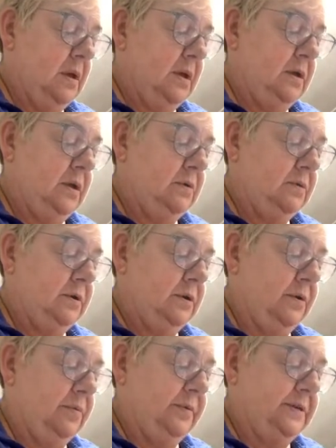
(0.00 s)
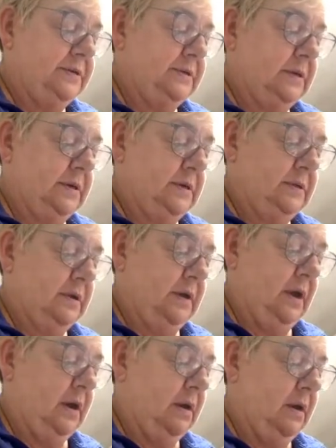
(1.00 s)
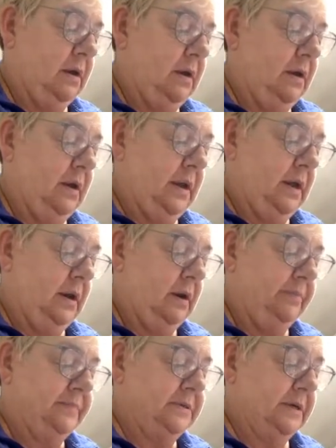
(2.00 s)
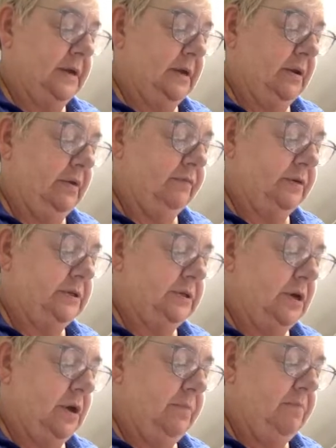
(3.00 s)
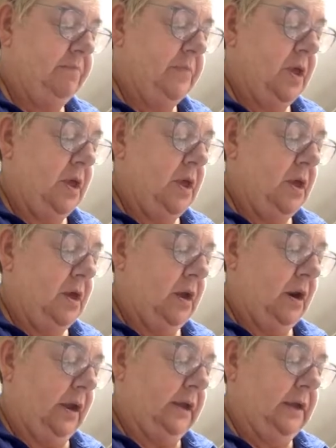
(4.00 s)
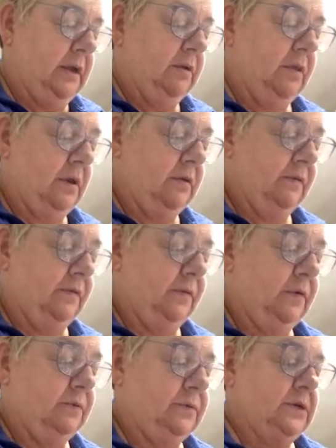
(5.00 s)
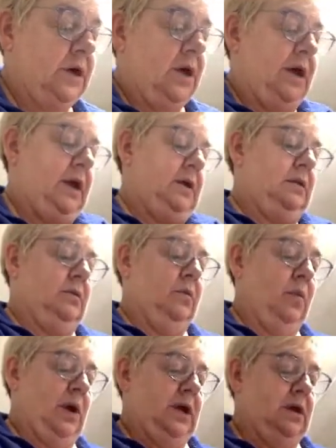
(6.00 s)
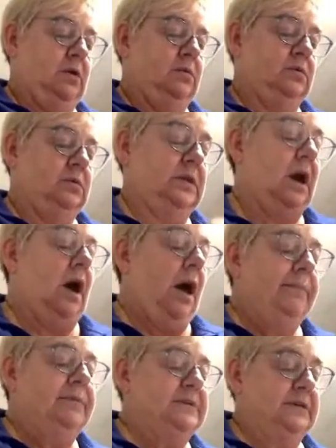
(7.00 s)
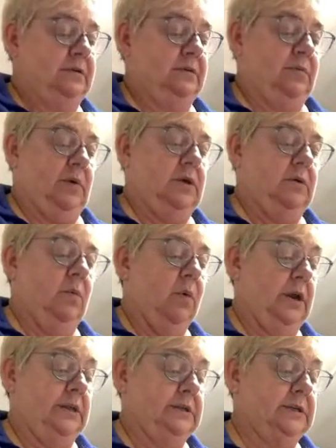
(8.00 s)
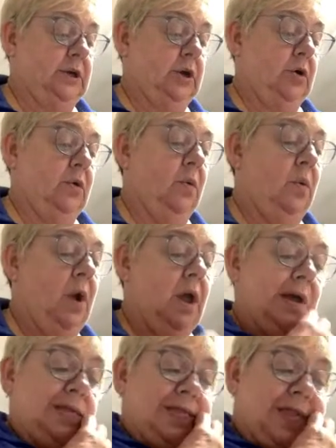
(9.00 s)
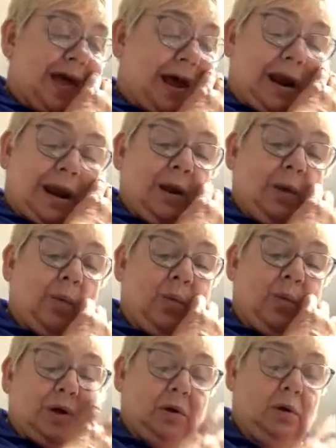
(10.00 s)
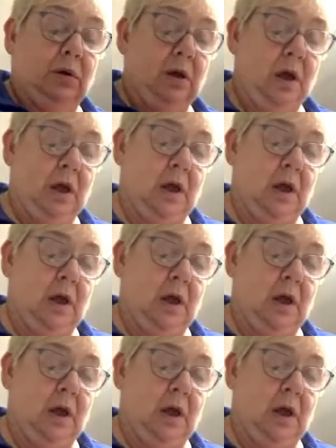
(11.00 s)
And you could always, I get it upside down every time. And I hear that if you tie it the opposite of the way you want it to go, that it will